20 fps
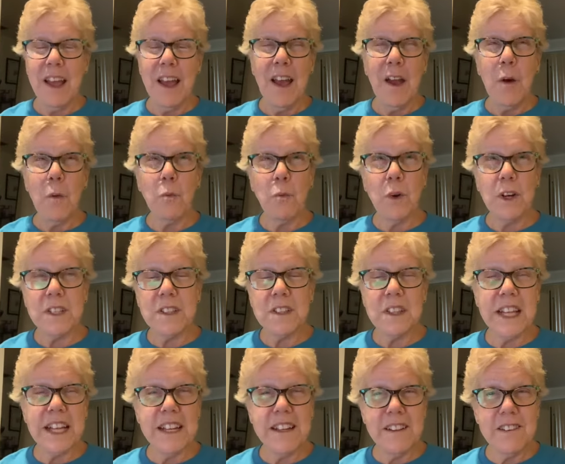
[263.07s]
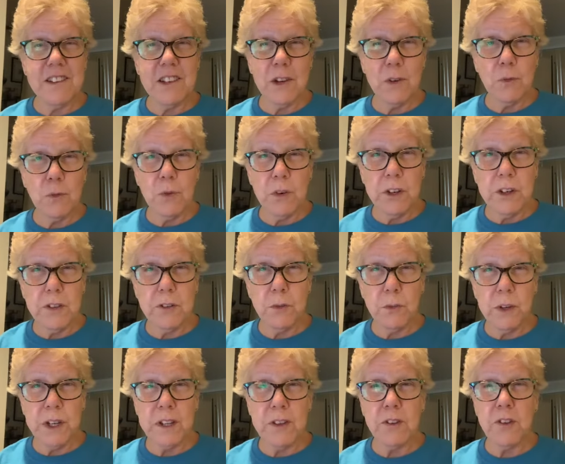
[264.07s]
One of the ladies I worked
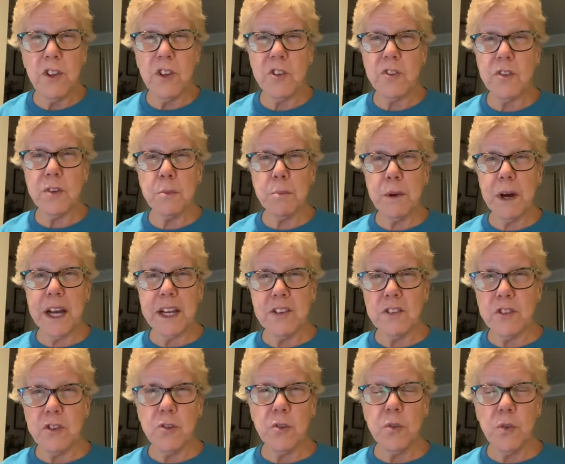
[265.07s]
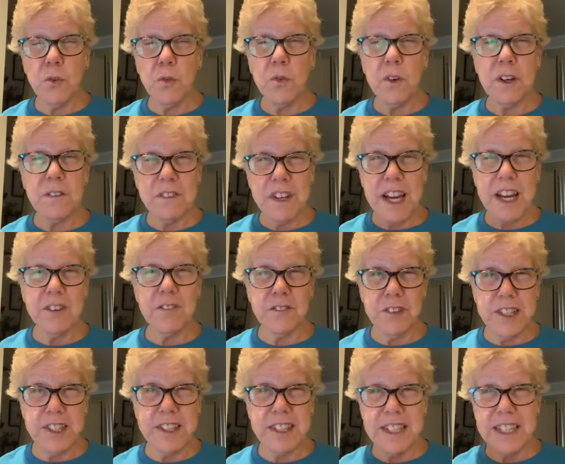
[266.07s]
with used to buy 2 of
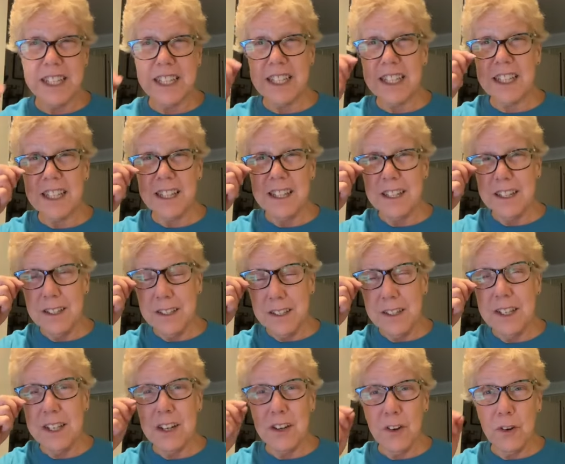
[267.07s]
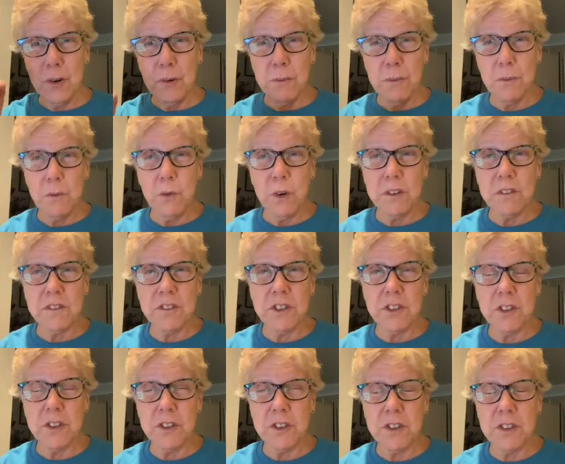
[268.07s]
everything. You know, one for
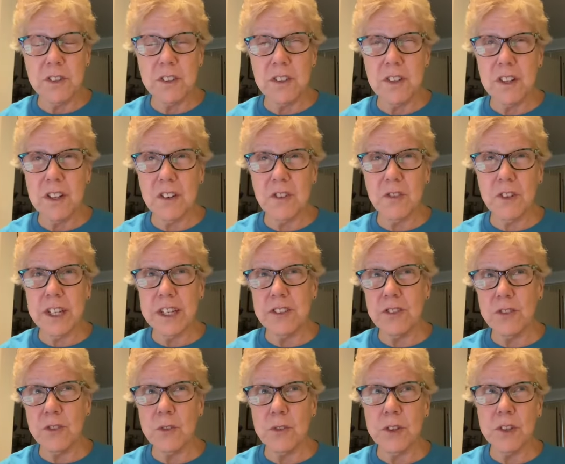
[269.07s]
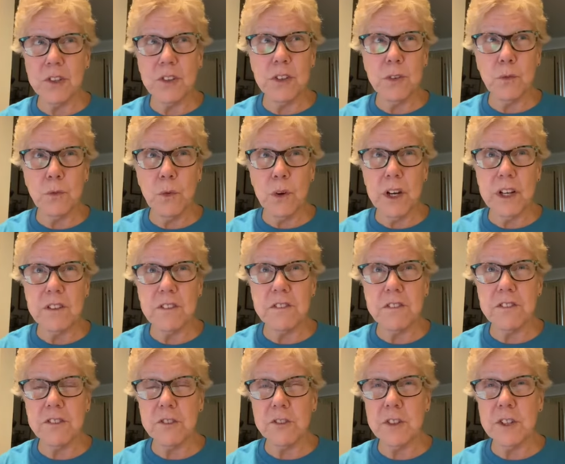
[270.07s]
her granddaughter and one
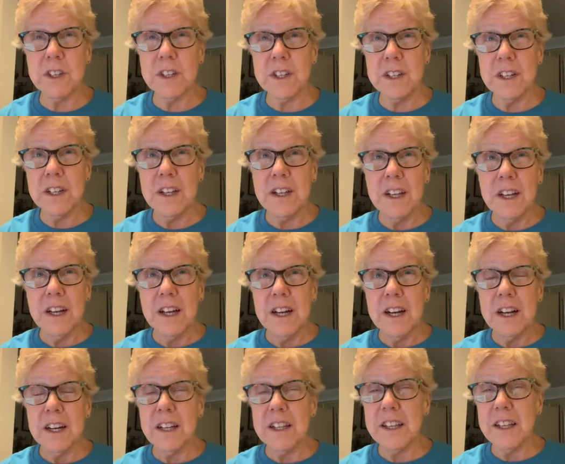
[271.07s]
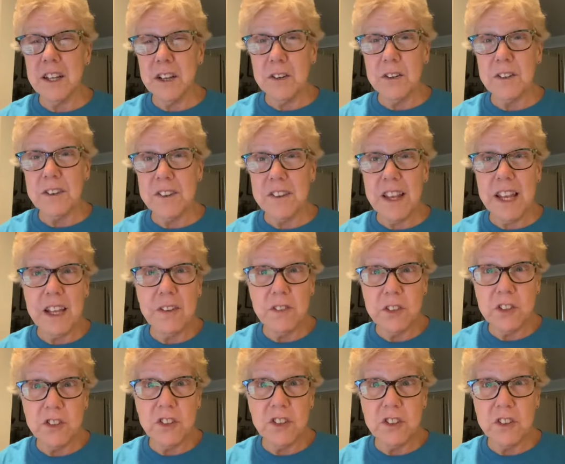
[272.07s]
for, you know, to save
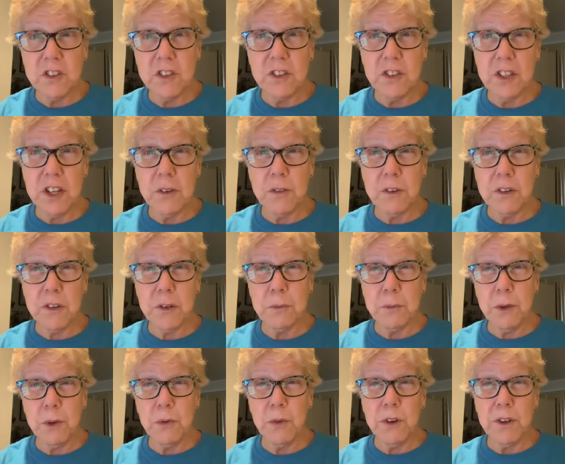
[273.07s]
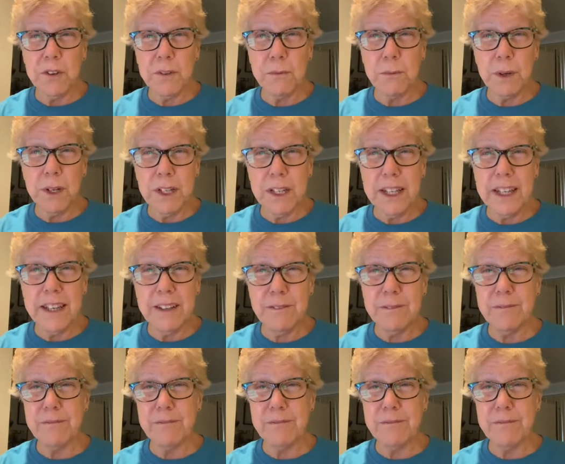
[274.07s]
it. She thought they were going to be worth money.